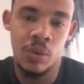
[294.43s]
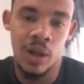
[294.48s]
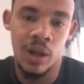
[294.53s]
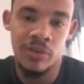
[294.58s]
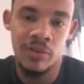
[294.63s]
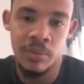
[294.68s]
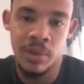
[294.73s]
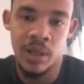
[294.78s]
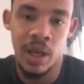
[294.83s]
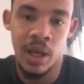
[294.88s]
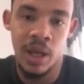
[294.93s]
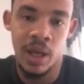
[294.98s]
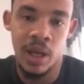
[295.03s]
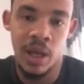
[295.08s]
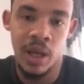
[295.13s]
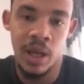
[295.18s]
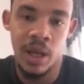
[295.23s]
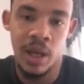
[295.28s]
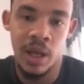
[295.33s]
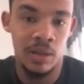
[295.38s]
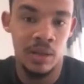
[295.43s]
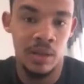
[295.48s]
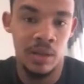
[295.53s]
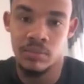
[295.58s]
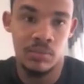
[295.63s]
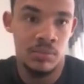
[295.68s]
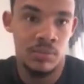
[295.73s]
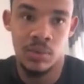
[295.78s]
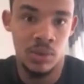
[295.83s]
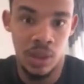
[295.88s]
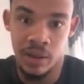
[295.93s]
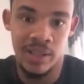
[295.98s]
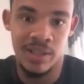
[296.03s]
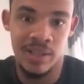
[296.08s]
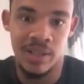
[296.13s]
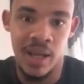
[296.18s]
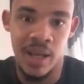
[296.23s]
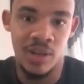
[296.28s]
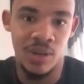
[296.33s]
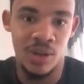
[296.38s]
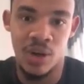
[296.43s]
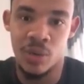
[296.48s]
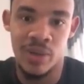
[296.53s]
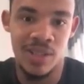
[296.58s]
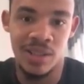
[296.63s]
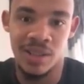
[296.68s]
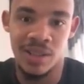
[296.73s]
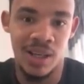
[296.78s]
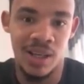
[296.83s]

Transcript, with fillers: And till this day, you know, we're still close.